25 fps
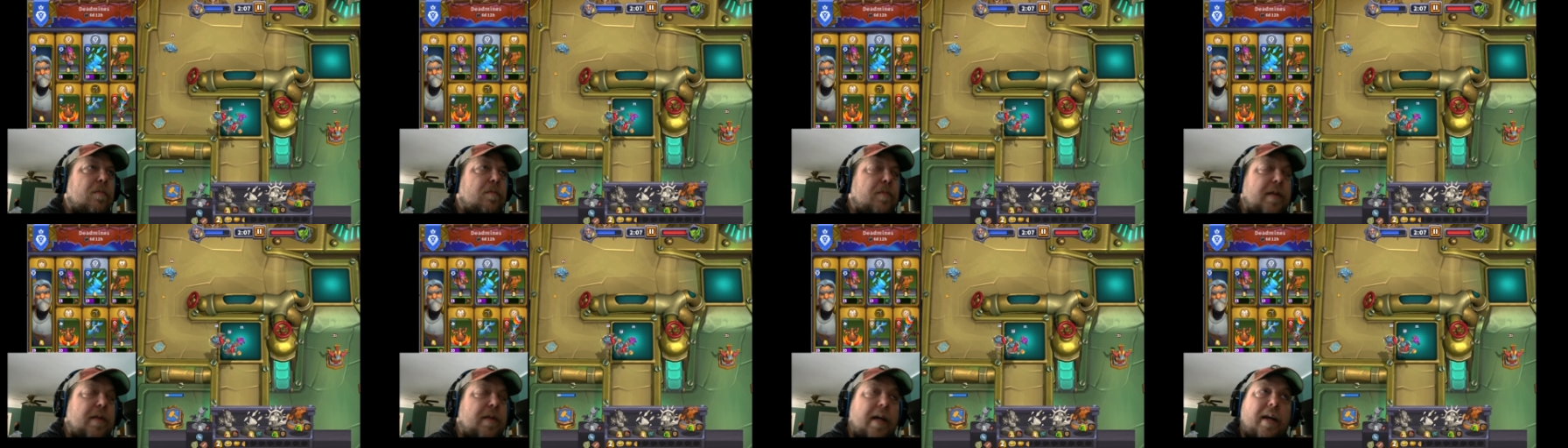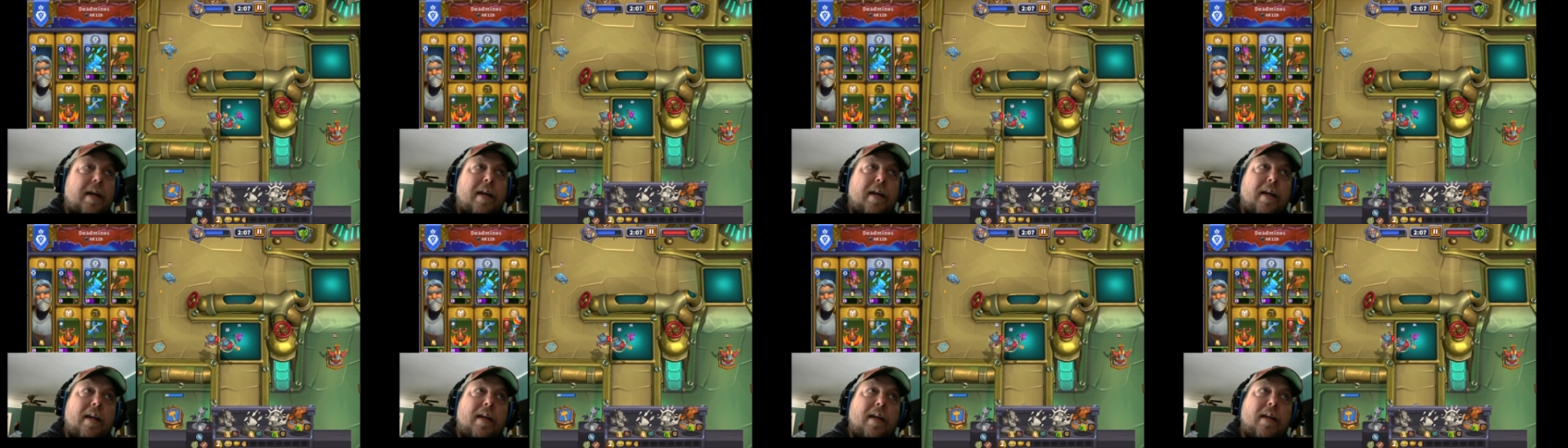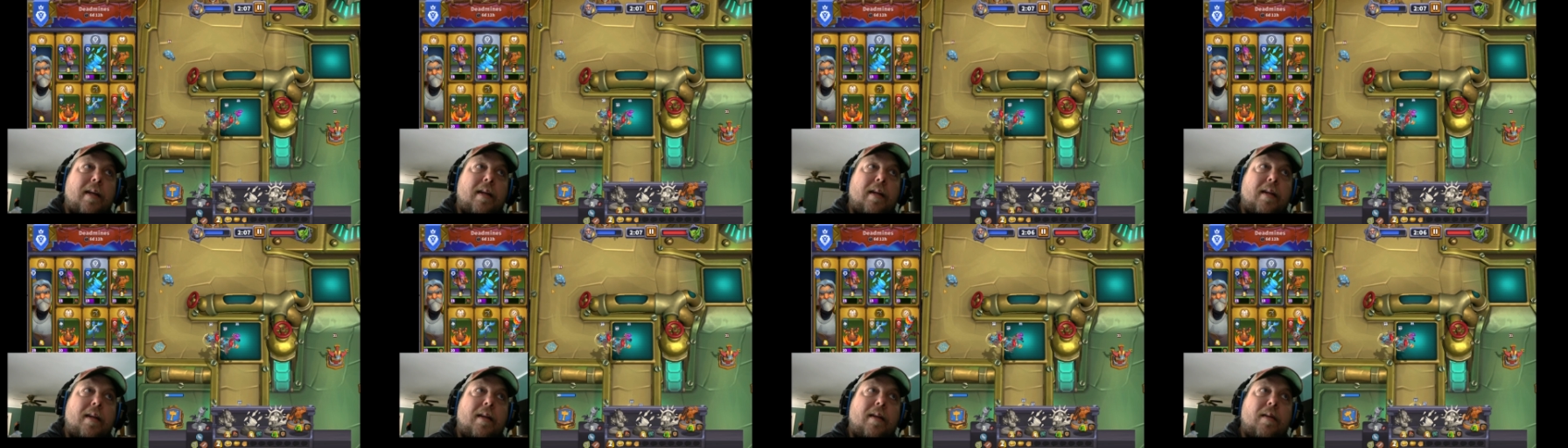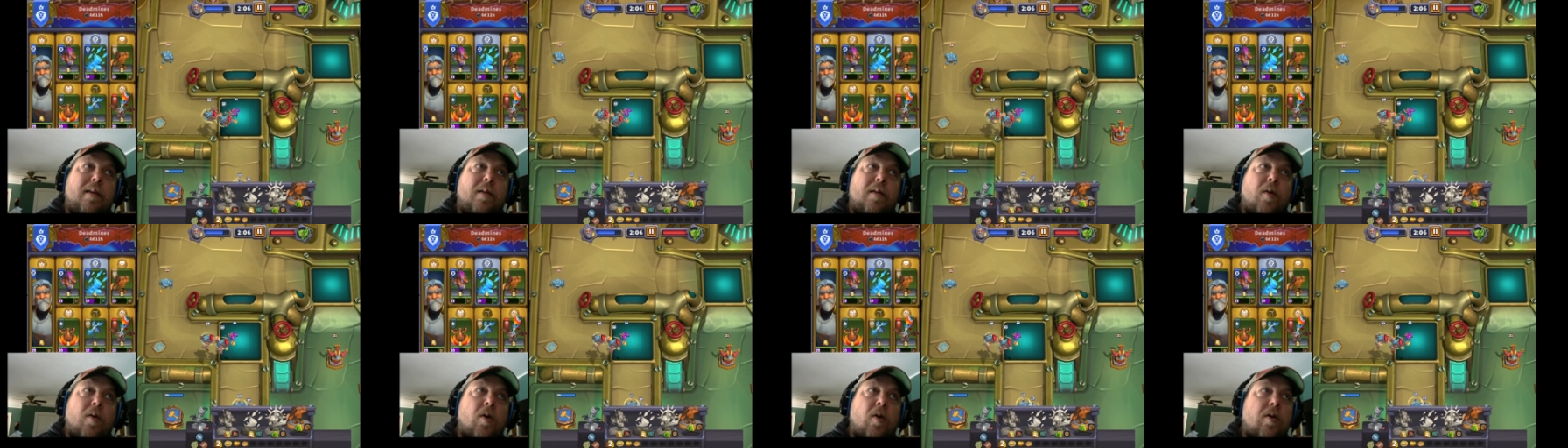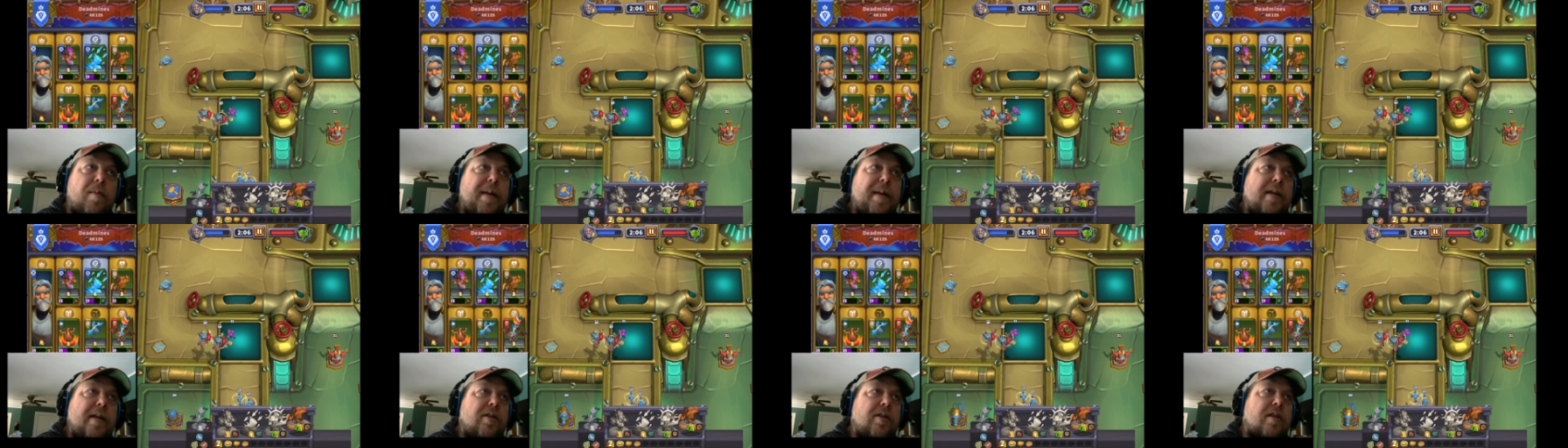the Ogre
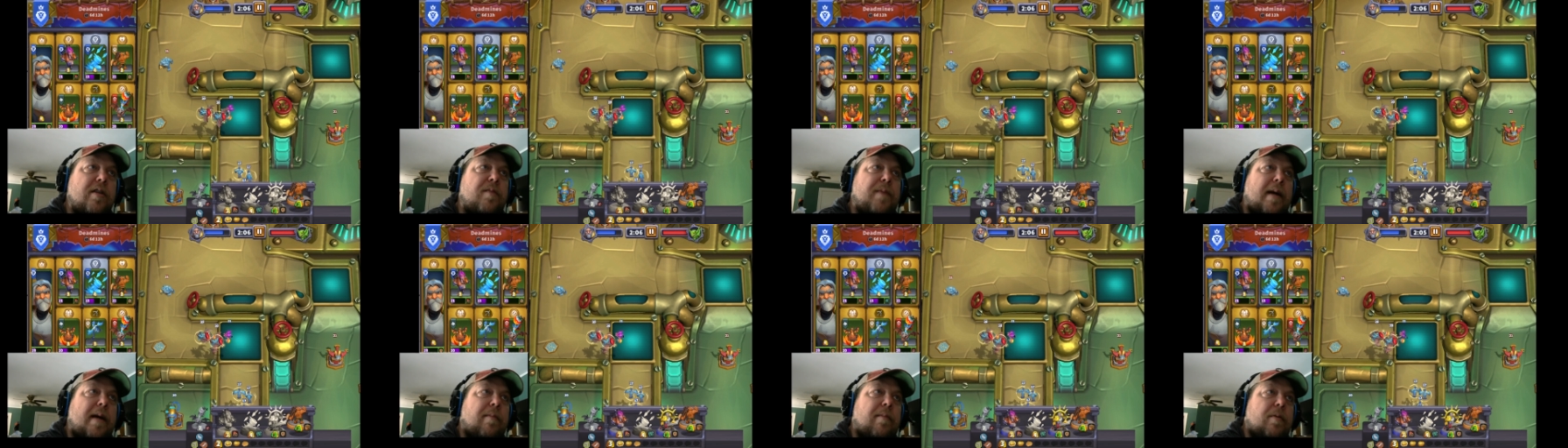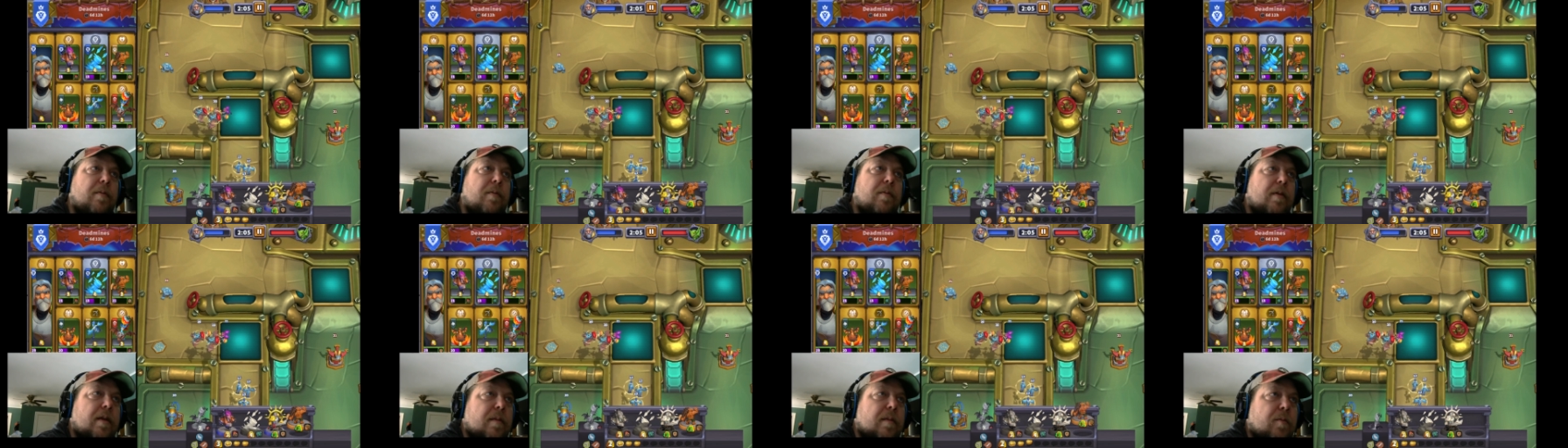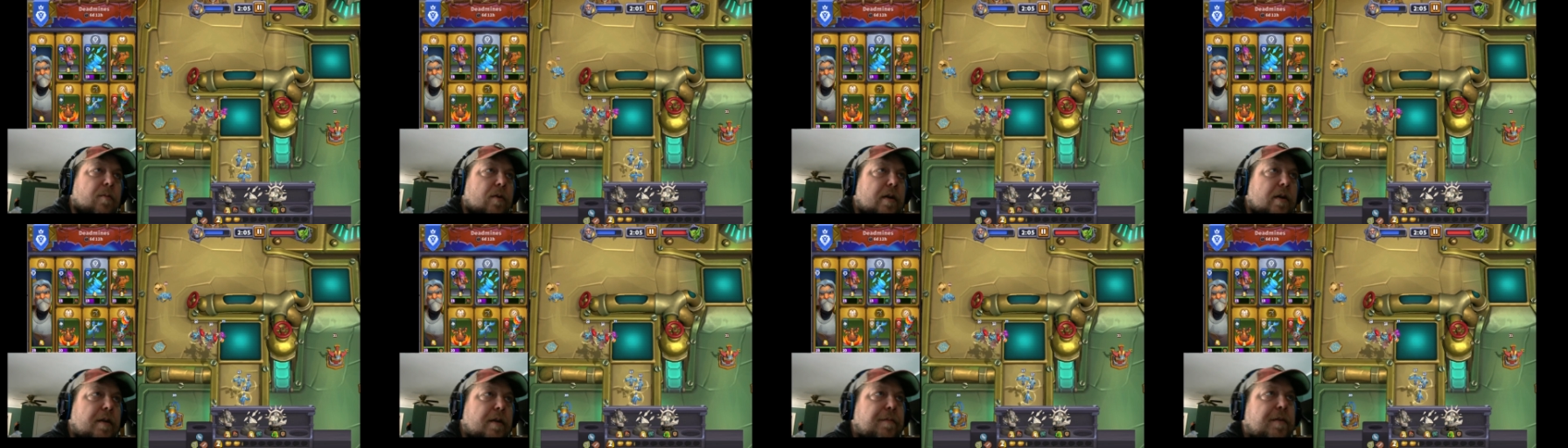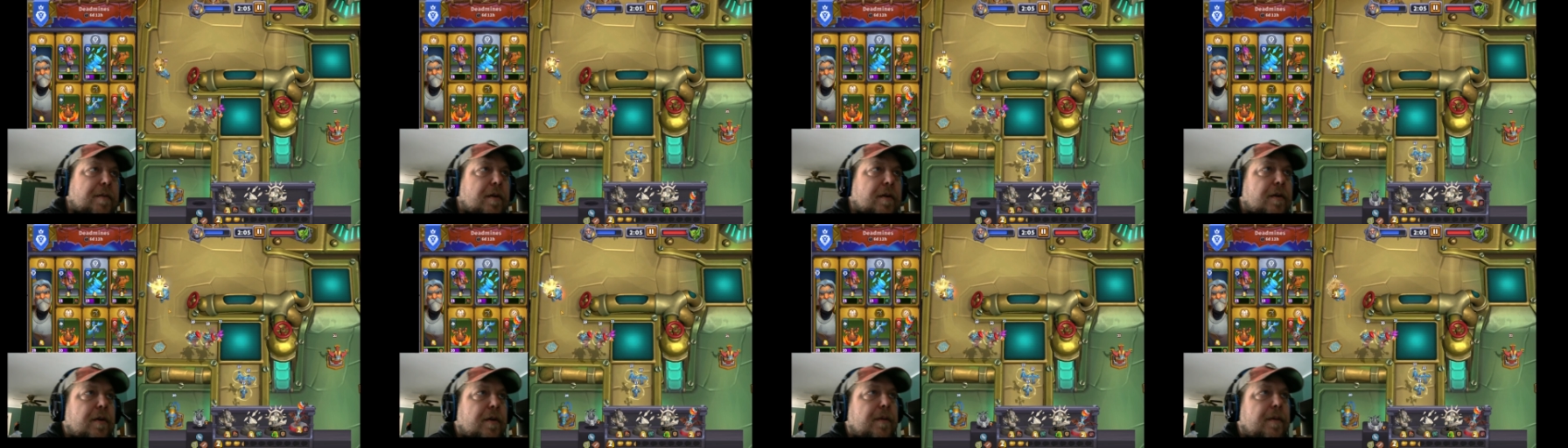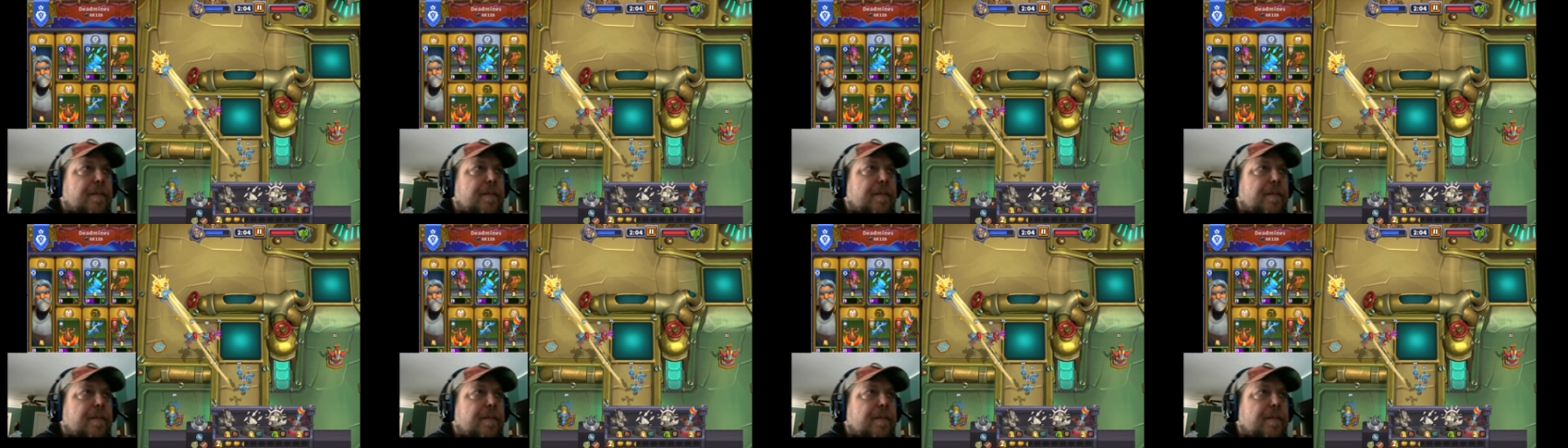Mag is probably one of the more difficult